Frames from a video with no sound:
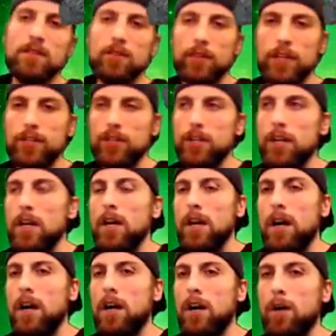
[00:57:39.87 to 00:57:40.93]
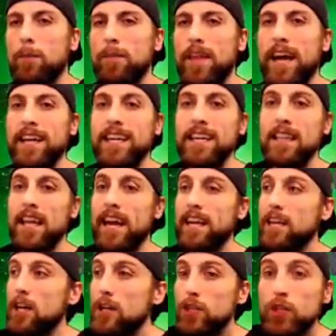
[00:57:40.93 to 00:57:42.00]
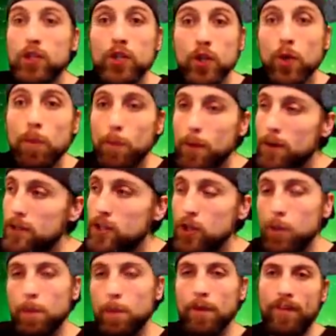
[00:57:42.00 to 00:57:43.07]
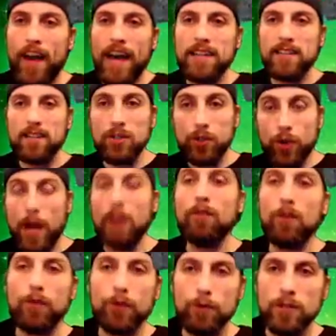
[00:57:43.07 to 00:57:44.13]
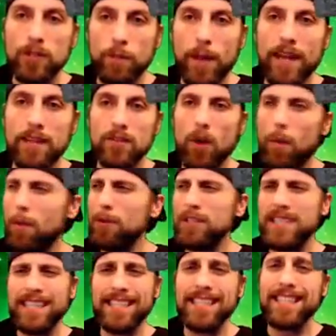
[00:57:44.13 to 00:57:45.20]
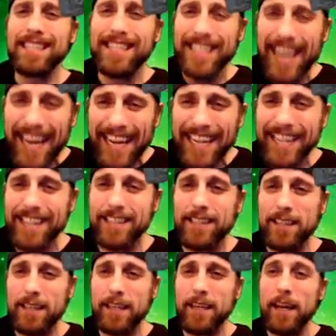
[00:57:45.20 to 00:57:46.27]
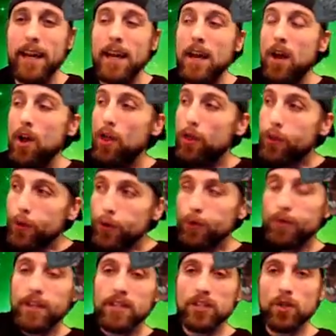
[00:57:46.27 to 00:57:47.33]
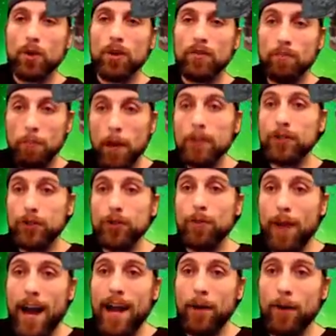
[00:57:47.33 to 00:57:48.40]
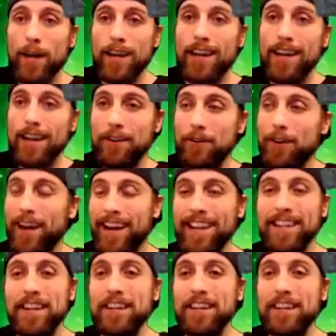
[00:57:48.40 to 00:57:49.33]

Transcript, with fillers: creature um, that can like super super fast travel through space, almost instantaneously, through this sort of mushroom highway, right?